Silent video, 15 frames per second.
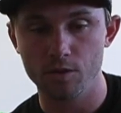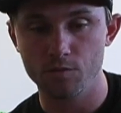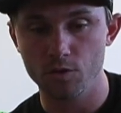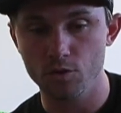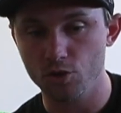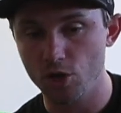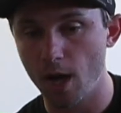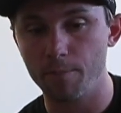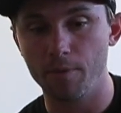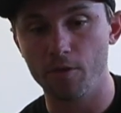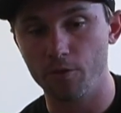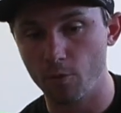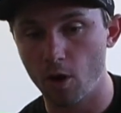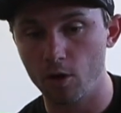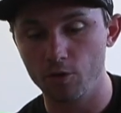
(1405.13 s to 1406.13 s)
If you chop the
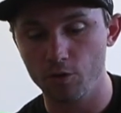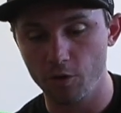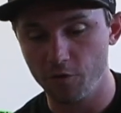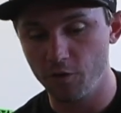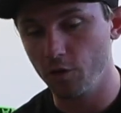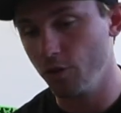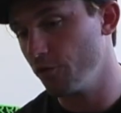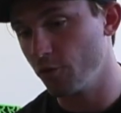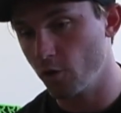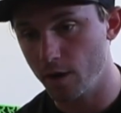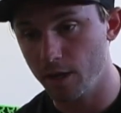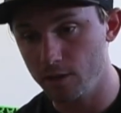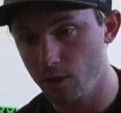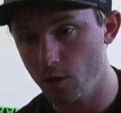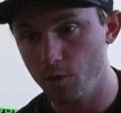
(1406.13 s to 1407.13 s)
throttle, you feel the
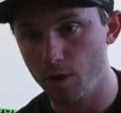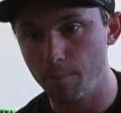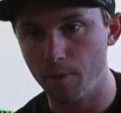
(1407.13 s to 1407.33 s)
front end load